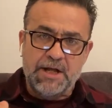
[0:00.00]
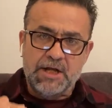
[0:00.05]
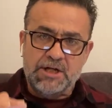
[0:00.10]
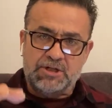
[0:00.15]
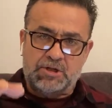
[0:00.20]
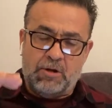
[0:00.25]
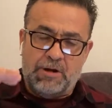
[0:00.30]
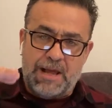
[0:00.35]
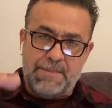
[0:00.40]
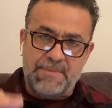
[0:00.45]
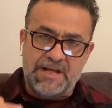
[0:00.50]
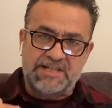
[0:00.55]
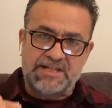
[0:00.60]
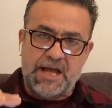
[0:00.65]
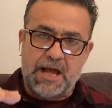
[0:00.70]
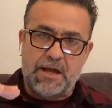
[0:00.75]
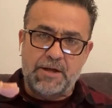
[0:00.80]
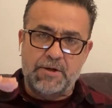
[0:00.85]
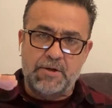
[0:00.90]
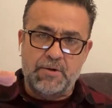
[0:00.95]
So let me
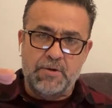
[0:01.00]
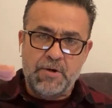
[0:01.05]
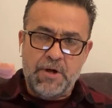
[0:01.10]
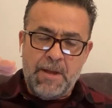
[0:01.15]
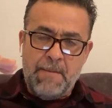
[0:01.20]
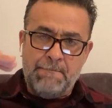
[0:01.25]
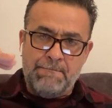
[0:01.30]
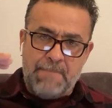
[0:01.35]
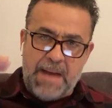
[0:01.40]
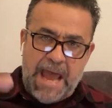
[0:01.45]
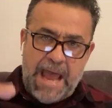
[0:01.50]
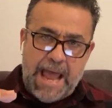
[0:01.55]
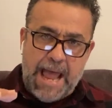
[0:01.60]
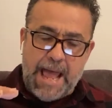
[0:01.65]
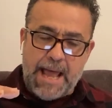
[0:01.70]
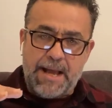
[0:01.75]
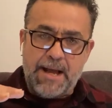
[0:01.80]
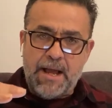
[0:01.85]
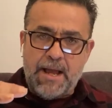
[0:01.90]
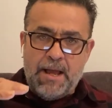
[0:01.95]
tell you,
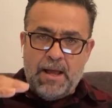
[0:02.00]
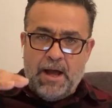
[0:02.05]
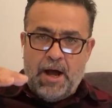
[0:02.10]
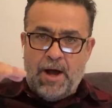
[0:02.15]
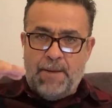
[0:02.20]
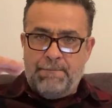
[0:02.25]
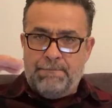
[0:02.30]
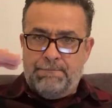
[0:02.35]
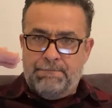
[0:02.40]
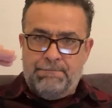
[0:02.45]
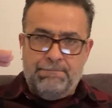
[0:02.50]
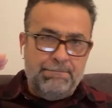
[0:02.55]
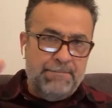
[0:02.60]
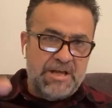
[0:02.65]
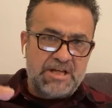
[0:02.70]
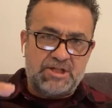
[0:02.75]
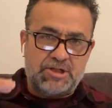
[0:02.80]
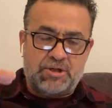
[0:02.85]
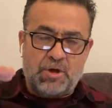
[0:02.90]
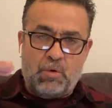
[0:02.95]
man,
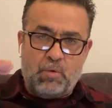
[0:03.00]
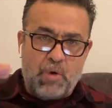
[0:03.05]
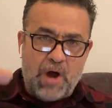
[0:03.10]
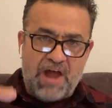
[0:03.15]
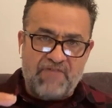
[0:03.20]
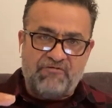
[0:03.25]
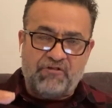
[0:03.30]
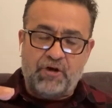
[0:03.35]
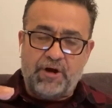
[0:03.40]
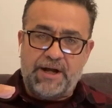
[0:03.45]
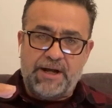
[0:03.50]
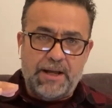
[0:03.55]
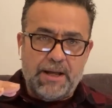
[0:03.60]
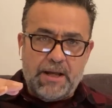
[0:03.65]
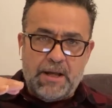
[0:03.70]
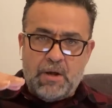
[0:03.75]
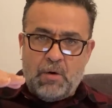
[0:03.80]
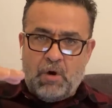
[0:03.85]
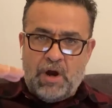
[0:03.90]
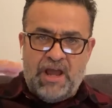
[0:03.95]
Mr. Reverend,
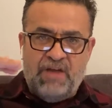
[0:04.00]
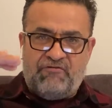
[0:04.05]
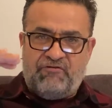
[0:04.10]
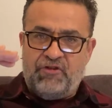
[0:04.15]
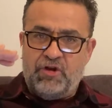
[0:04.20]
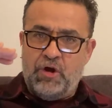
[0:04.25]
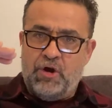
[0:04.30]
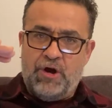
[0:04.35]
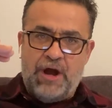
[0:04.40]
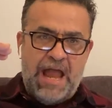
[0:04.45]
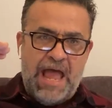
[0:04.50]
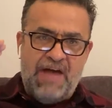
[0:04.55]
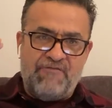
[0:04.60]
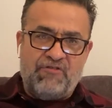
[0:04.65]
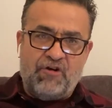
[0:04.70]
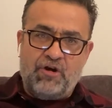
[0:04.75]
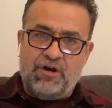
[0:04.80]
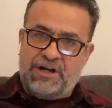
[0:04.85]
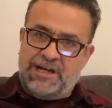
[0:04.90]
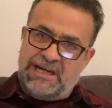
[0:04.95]
if you
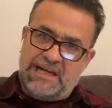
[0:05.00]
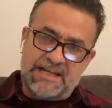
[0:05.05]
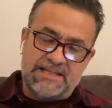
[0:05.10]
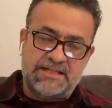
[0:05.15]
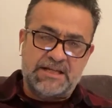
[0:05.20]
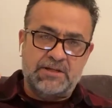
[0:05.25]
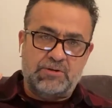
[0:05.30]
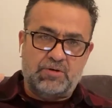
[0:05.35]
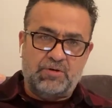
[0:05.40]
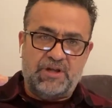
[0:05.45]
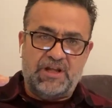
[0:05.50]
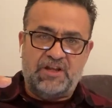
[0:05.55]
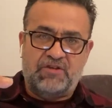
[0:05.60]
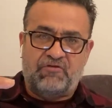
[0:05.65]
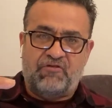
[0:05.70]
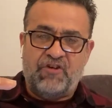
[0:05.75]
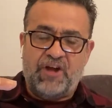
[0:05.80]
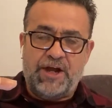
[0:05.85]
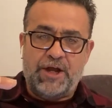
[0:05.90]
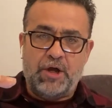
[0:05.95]
ever listen to this
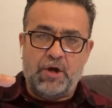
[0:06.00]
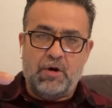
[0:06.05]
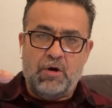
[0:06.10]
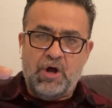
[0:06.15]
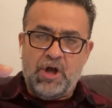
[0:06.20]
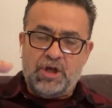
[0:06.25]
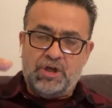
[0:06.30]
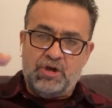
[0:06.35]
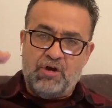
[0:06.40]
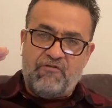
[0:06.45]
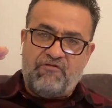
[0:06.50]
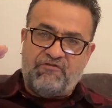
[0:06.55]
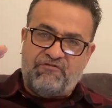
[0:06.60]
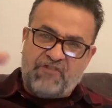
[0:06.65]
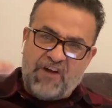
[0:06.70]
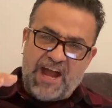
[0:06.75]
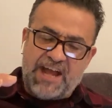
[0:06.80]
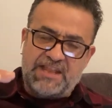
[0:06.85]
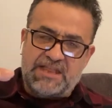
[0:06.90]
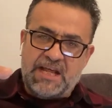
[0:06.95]
video, your
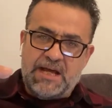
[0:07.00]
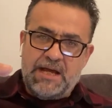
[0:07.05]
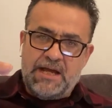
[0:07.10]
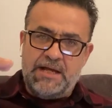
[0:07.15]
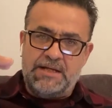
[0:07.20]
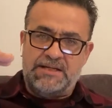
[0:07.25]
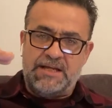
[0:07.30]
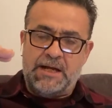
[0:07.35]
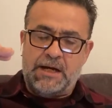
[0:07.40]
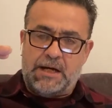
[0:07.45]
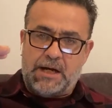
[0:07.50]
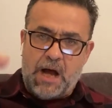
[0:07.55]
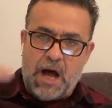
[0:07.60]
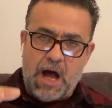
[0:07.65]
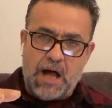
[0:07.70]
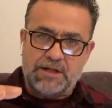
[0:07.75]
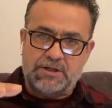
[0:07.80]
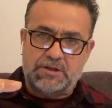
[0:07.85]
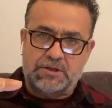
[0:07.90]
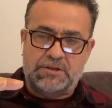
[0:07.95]
faith is in
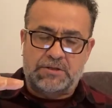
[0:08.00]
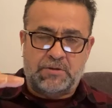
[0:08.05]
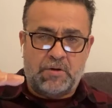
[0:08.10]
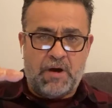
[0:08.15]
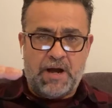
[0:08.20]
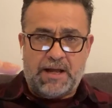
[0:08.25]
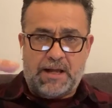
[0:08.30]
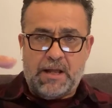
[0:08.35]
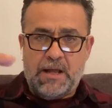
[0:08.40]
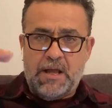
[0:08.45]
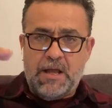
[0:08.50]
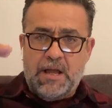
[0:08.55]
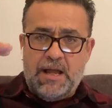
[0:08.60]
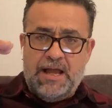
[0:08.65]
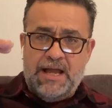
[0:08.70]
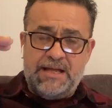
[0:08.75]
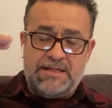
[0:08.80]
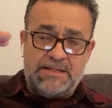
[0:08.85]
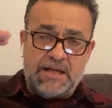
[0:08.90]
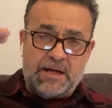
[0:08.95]
conflict
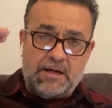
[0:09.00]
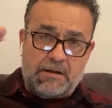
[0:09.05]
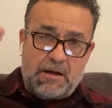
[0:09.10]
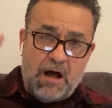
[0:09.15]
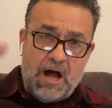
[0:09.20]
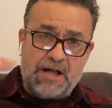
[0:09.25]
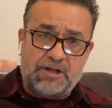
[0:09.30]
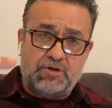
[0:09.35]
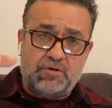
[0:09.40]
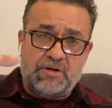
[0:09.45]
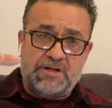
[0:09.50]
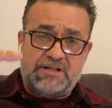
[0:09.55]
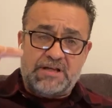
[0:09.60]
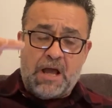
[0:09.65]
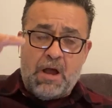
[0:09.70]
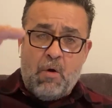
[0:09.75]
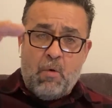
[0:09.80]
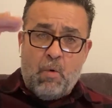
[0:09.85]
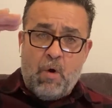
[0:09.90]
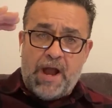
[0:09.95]
is in contrast
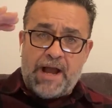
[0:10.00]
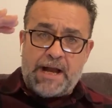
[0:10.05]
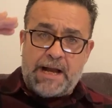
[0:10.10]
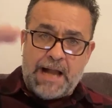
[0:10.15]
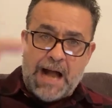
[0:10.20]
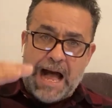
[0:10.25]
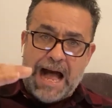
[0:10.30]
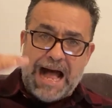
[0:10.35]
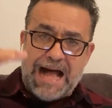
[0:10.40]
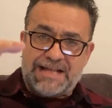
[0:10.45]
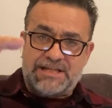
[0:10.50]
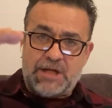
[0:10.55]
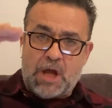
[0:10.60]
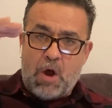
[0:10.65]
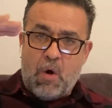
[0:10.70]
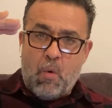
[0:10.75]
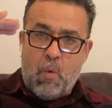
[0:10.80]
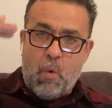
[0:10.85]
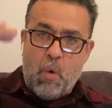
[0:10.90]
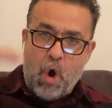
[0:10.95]
with God's
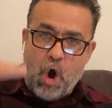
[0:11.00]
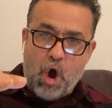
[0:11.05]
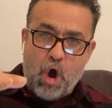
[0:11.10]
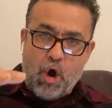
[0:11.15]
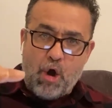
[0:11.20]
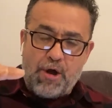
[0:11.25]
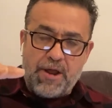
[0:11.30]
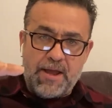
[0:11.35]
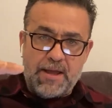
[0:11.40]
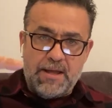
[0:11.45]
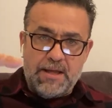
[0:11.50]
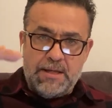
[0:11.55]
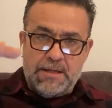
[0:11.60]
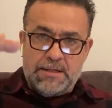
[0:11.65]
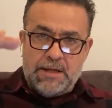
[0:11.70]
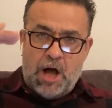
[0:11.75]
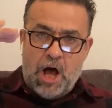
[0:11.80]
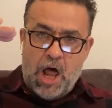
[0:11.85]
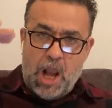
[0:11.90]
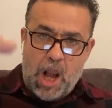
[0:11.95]
word.
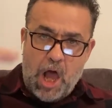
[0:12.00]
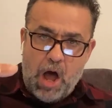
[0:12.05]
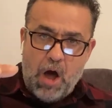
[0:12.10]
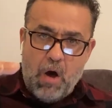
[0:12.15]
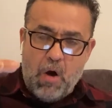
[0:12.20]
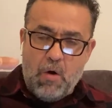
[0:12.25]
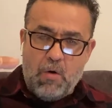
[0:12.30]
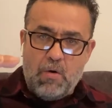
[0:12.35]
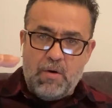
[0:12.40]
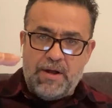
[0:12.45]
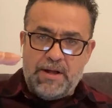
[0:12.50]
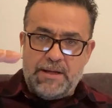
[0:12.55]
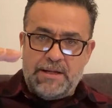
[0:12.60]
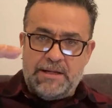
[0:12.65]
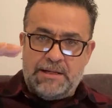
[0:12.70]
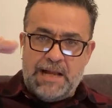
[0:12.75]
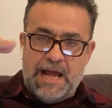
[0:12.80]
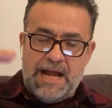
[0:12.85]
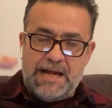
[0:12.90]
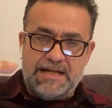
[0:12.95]
Hello,
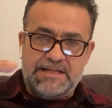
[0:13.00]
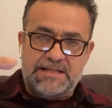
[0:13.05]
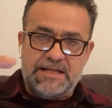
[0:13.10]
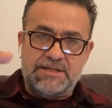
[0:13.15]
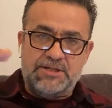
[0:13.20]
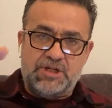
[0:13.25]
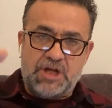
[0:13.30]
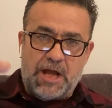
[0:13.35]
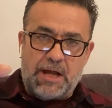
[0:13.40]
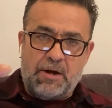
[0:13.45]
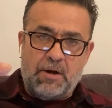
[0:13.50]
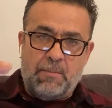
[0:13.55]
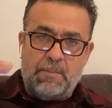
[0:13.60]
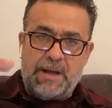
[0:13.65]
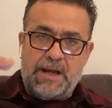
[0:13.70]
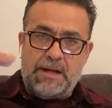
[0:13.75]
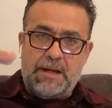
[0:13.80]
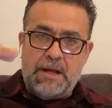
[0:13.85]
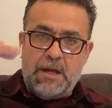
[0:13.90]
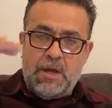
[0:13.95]
ladies and
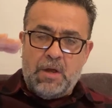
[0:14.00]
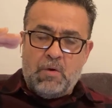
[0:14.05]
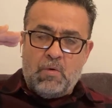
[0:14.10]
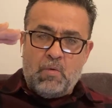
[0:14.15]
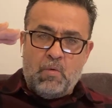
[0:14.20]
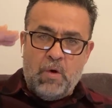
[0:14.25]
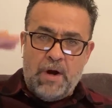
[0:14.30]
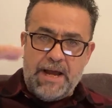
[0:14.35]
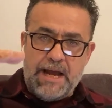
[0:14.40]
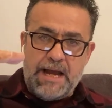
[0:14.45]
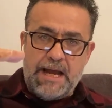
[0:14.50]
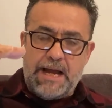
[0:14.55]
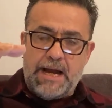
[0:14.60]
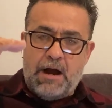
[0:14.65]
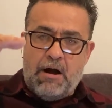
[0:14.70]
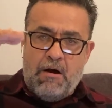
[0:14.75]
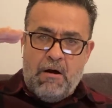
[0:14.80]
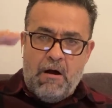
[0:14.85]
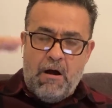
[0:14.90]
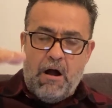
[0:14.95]
gentlemen, we
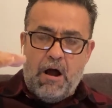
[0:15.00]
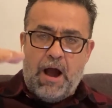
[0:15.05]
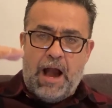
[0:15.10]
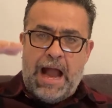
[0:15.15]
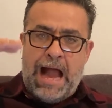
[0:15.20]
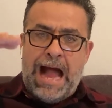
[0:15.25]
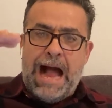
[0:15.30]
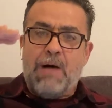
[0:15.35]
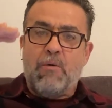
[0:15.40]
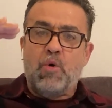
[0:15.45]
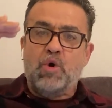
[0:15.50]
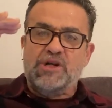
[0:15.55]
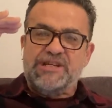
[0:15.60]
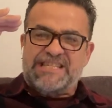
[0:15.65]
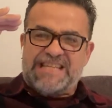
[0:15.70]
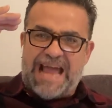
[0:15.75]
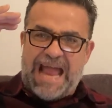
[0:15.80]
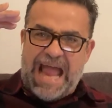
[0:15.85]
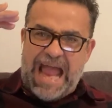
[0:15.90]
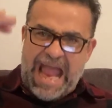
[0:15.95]
are, I
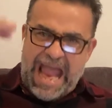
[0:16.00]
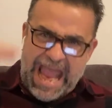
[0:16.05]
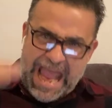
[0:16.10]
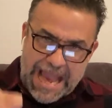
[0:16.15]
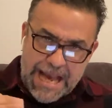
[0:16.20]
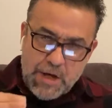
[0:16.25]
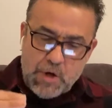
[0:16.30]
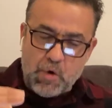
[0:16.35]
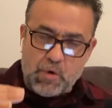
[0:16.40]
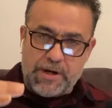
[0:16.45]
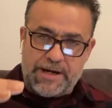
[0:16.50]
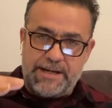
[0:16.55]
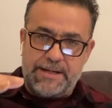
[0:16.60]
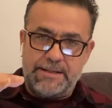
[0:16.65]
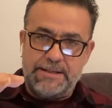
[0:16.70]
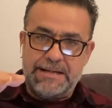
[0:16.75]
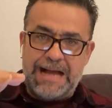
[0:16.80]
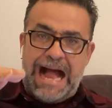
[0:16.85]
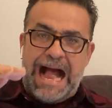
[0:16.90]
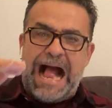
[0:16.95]
was angry.
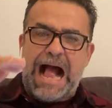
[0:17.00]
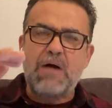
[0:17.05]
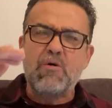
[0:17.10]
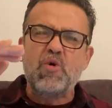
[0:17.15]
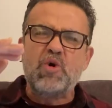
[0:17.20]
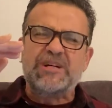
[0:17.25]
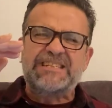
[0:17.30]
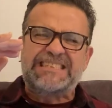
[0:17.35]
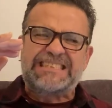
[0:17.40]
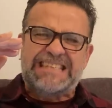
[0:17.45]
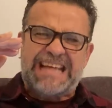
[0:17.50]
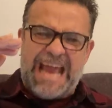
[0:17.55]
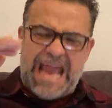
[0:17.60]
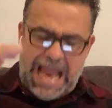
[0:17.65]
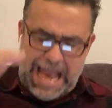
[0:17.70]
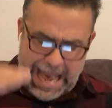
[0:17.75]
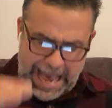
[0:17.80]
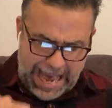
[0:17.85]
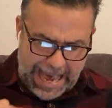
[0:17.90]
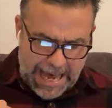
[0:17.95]
I was
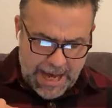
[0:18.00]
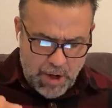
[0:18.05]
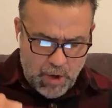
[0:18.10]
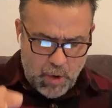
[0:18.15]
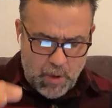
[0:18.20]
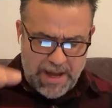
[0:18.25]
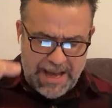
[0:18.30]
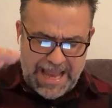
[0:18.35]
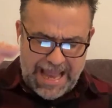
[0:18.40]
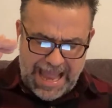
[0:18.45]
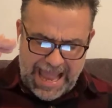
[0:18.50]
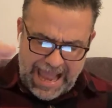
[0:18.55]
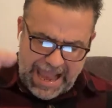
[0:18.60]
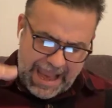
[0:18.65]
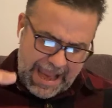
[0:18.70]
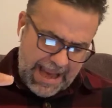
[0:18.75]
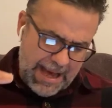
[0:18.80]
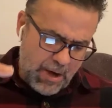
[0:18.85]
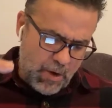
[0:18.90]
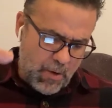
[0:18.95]
angry,
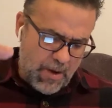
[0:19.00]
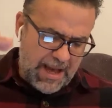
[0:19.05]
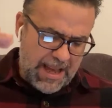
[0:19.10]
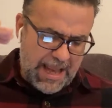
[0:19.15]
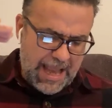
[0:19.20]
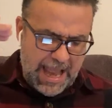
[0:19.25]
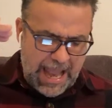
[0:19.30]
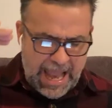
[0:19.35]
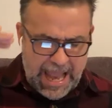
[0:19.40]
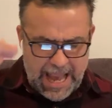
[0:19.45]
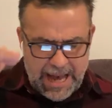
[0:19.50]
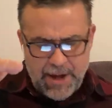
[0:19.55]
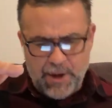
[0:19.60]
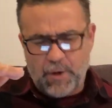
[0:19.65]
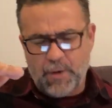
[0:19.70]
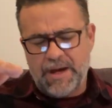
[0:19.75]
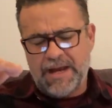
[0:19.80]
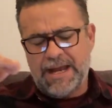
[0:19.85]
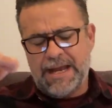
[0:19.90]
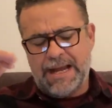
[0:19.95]
angry,
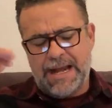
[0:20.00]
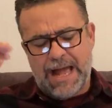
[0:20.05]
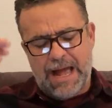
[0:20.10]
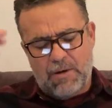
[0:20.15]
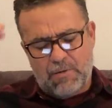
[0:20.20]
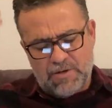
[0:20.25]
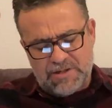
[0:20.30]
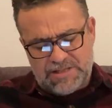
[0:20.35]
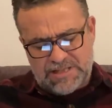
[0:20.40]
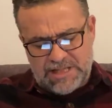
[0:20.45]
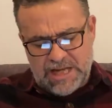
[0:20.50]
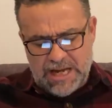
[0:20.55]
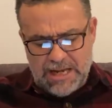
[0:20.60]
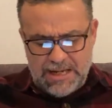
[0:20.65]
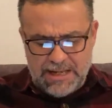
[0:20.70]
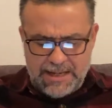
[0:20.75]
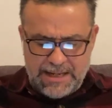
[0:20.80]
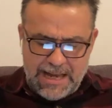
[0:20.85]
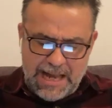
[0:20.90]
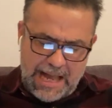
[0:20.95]
angry. And I was
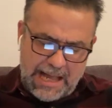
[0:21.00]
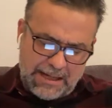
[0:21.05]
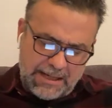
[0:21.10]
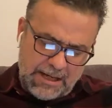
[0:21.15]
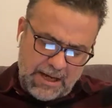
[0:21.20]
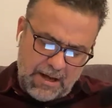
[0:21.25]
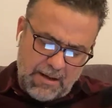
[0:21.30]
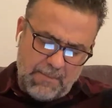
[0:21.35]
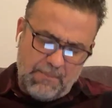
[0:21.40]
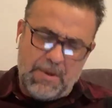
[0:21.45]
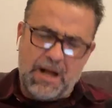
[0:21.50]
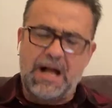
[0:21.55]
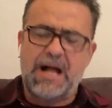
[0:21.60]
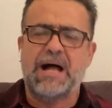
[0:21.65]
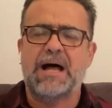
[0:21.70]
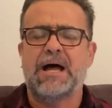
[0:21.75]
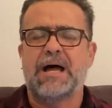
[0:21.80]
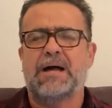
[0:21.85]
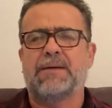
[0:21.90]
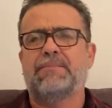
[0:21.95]
telling God, come
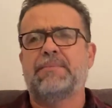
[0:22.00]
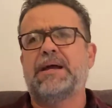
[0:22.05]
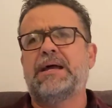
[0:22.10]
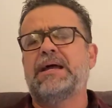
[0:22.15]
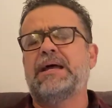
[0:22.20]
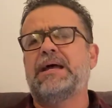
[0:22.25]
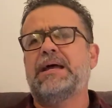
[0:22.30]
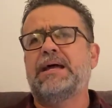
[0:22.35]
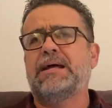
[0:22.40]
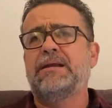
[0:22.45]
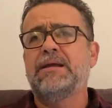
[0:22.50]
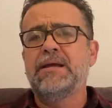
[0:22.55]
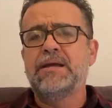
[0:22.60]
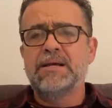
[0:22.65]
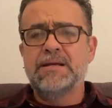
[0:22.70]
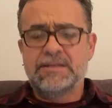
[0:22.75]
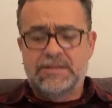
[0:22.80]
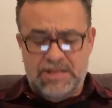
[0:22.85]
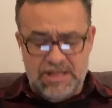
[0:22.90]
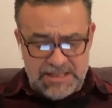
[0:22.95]
on, man,
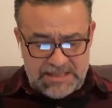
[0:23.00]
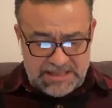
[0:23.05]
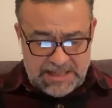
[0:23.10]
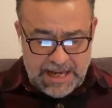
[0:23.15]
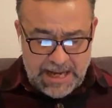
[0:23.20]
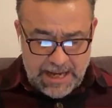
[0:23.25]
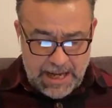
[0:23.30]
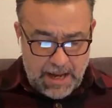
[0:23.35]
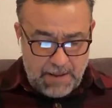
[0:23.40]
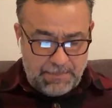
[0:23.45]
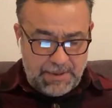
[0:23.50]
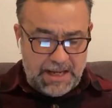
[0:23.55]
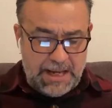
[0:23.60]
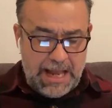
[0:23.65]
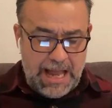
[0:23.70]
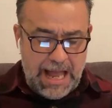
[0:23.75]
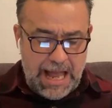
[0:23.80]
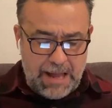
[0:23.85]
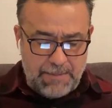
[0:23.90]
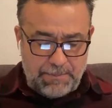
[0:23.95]
this cannot be
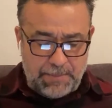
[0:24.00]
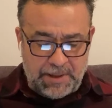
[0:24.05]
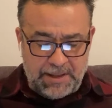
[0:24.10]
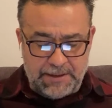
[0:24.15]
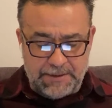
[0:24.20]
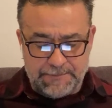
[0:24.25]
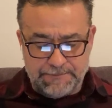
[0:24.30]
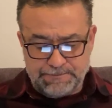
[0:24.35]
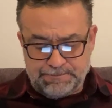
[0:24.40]
happening.